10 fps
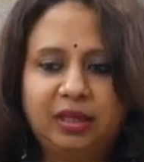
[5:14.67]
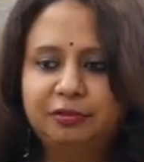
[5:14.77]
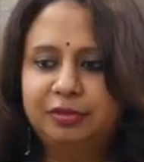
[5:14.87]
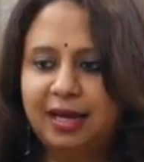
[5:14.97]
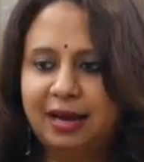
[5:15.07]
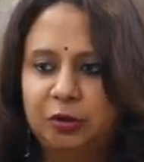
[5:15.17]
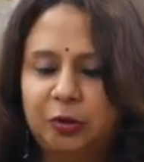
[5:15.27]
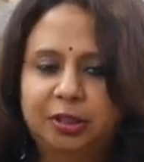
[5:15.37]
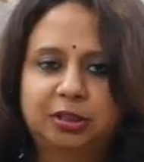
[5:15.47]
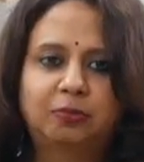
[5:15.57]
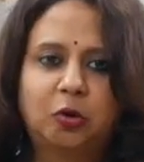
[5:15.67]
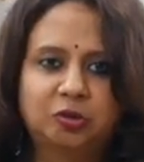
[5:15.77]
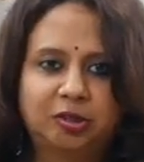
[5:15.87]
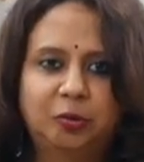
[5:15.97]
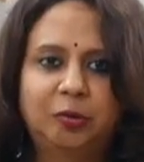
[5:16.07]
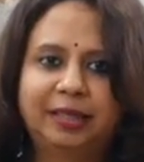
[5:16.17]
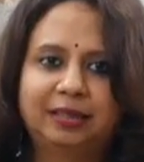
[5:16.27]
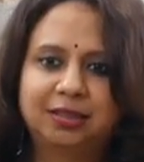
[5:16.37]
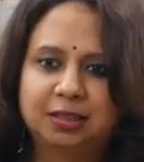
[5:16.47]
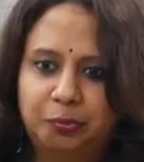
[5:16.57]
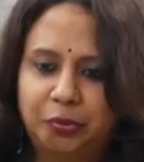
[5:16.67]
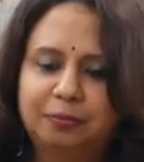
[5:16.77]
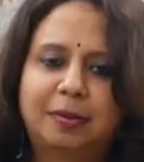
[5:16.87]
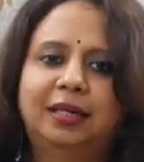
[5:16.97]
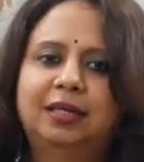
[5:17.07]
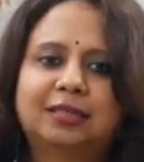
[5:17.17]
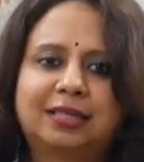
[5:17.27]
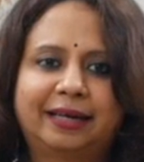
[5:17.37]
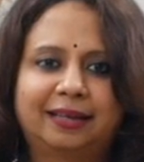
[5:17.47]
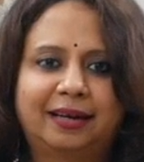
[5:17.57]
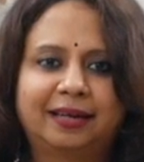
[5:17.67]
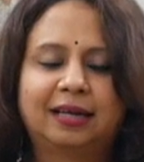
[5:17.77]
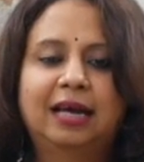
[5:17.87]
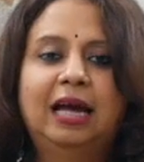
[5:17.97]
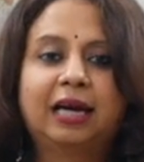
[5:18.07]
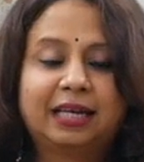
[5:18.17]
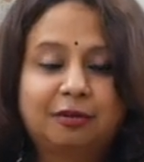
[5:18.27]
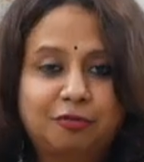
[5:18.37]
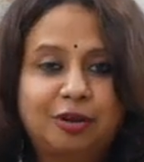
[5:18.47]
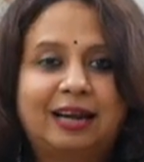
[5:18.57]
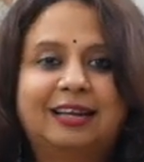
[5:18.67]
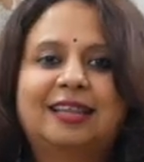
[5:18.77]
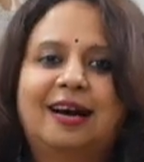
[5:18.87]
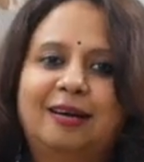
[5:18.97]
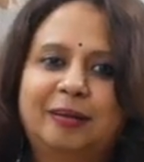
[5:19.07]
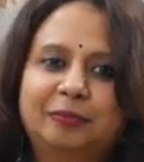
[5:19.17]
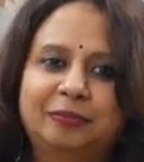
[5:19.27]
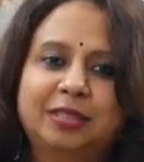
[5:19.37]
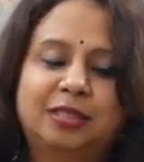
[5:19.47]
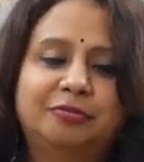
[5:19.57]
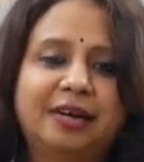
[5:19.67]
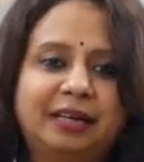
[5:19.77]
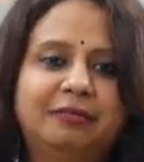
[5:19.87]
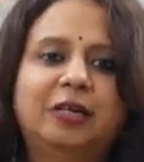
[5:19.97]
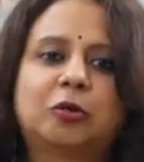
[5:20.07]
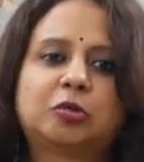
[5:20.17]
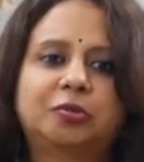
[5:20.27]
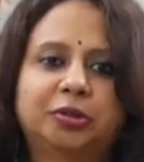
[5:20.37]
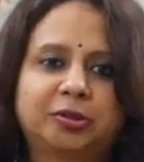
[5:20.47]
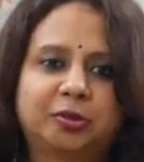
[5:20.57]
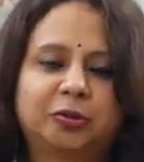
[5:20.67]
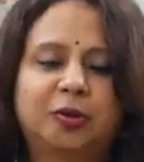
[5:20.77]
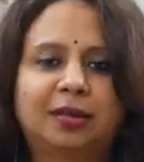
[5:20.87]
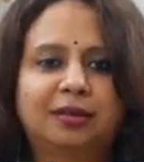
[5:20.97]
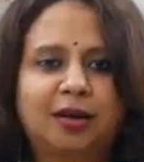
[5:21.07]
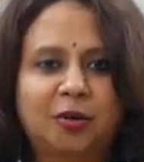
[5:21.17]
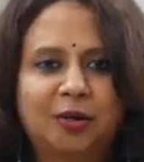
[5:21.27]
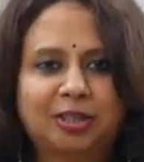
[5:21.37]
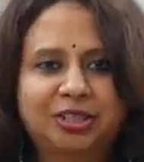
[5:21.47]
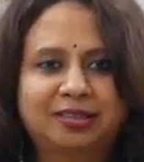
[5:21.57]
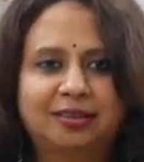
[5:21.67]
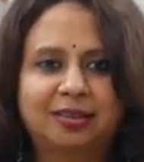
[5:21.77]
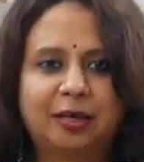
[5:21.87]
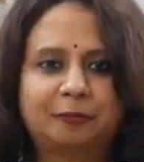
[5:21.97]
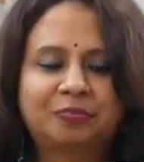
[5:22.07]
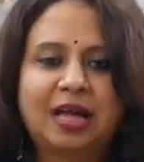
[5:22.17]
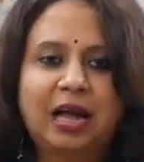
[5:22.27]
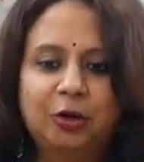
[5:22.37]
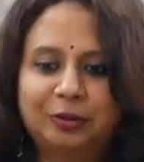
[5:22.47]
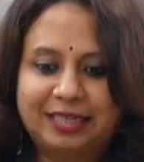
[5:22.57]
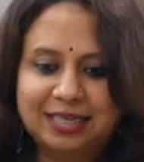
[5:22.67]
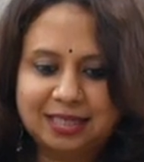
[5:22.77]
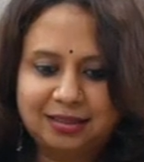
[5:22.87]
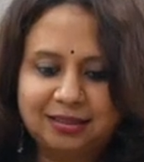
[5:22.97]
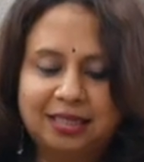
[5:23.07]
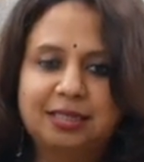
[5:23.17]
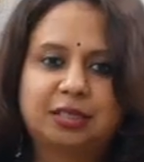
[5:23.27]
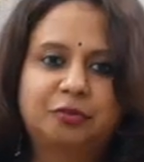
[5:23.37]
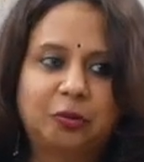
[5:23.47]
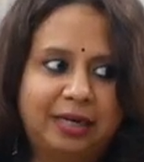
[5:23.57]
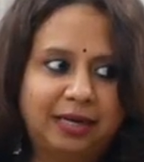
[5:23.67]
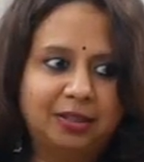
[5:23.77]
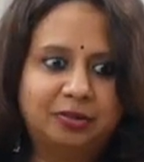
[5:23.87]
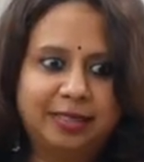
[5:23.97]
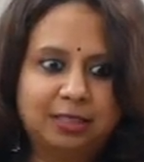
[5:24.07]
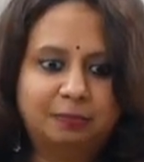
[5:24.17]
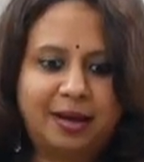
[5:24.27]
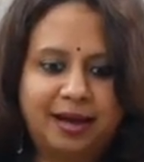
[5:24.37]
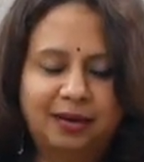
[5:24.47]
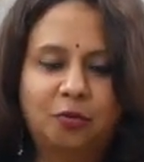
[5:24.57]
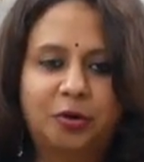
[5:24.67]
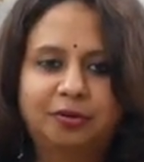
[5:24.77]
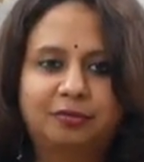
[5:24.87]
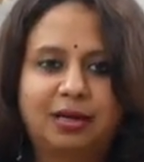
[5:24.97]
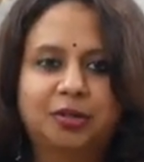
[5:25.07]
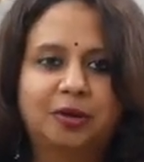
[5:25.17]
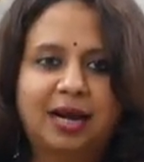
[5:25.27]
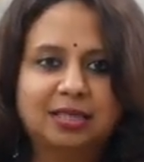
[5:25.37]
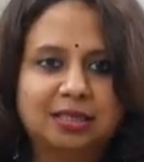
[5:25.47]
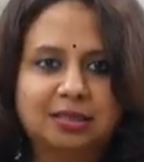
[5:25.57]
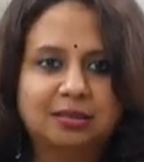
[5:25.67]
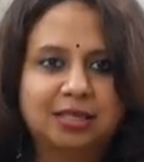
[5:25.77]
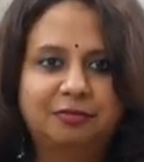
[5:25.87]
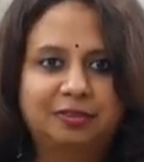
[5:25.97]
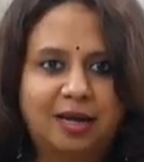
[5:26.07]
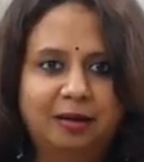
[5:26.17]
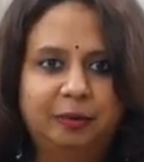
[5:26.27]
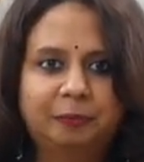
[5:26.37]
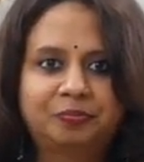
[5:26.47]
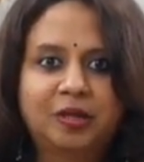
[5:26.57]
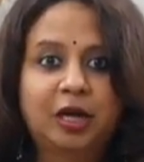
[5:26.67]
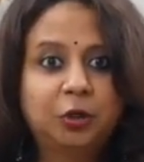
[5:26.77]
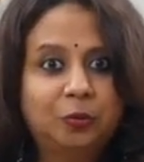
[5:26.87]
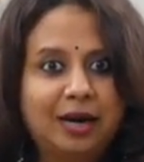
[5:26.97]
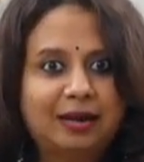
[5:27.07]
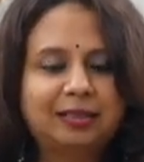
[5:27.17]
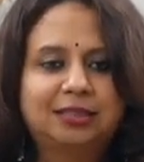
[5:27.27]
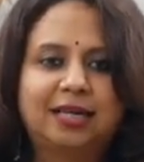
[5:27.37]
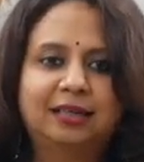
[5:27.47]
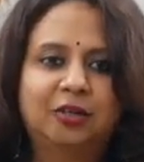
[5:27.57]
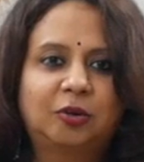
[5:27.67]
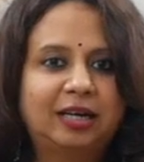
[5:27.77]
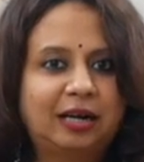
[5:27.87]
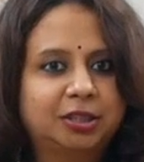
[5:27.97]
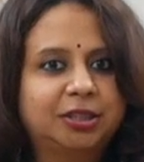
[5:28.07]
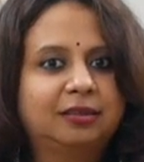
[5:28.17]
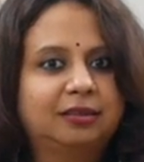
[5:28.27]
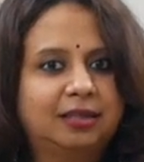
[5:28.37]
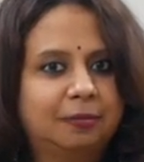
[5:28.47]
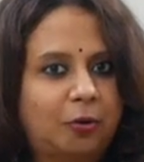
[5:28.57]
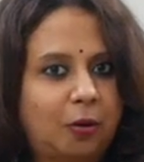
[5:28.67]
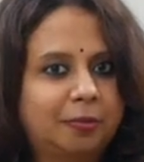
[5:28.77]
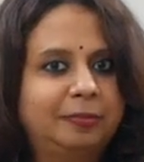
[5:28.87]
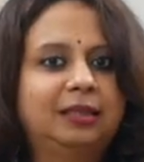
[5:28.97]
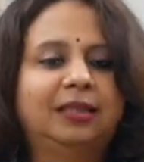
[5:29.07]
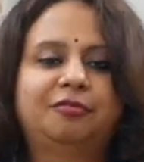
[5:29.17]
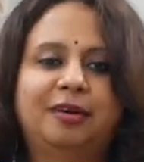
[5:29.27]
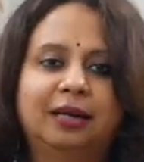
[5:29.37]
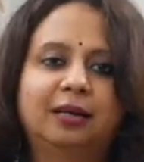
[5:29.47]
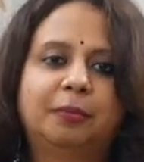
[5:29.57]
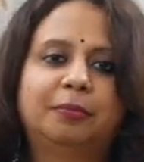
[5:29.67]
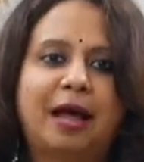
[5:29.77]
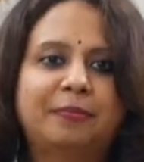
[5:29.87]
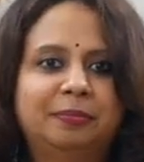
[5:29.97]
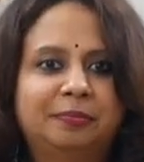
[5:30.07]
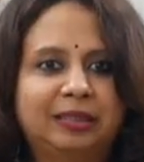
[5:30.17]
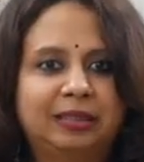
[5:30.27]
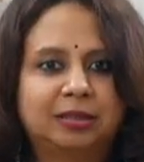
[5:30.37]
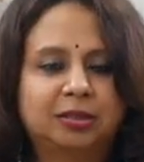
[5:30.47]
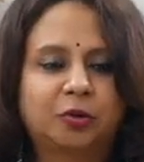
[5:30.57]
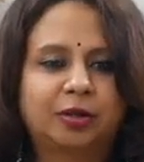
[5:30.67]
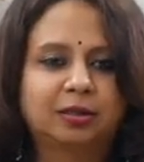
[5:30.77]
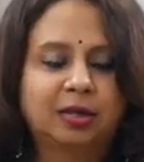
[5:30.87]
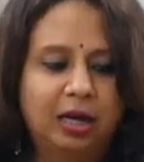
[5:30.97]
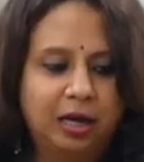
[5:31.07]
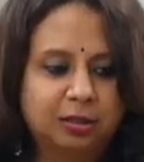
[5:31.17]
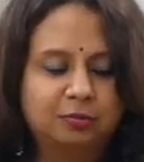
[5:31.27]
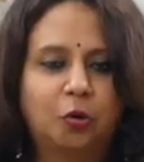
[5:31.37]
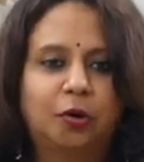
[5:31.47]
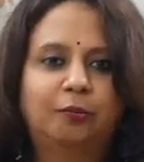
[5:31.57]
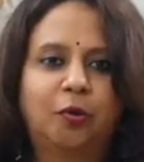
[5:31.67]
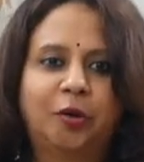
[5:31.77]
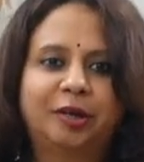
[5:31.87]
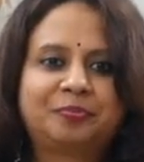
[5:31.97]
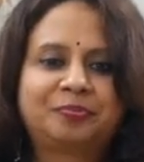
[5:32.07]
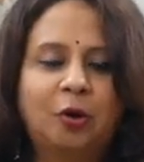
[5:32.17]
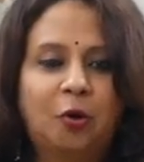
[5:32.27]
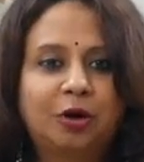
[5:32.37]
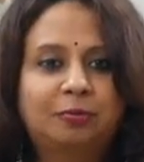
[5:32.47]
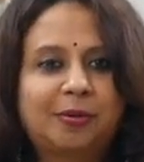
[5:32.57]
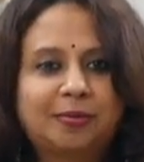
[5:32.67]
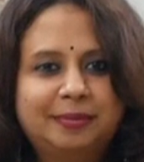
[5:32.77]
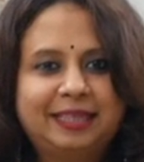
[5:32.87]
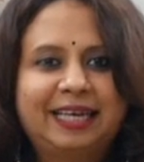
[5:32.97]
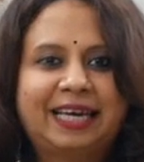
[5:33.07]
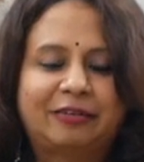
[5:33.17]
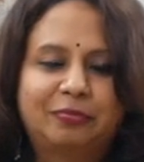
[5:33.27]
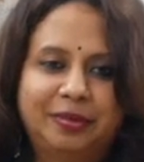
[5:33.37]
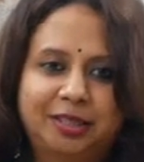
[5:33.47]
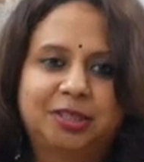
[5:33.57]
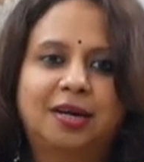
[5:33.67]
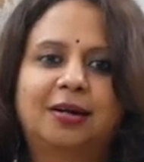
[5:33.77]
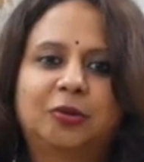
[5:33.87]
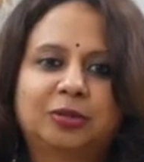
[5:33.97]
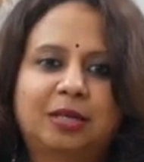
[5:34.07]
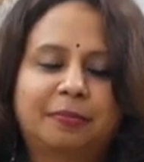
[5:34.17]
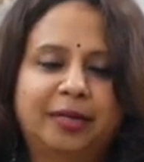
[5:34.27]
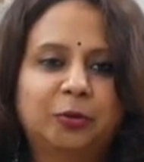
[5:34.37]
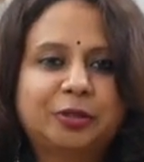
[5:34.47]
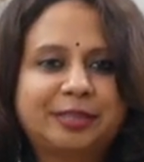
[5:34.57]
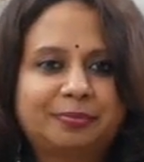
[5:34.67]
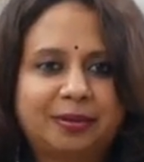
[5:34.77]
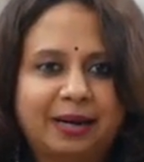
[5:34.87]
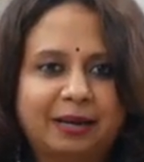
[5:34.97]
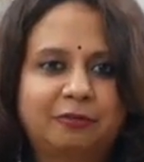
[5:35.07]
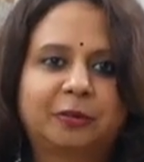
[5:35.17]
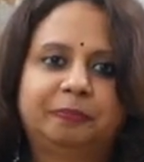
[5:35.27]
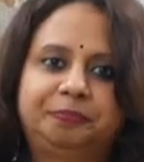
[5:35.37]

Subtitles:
If they have a donation box or a hundi, just put money inside that. Give for annadan. It's very, very auspicious to do annadan on Akshaya Tritiya. Now these are the things, if you trace back what your ancestors have done, you will understand that on an Akshaya Tritiya, probably they fed a Brahmin priest or a small boy, or probably they gave a bhiksha to somebody who is deprived.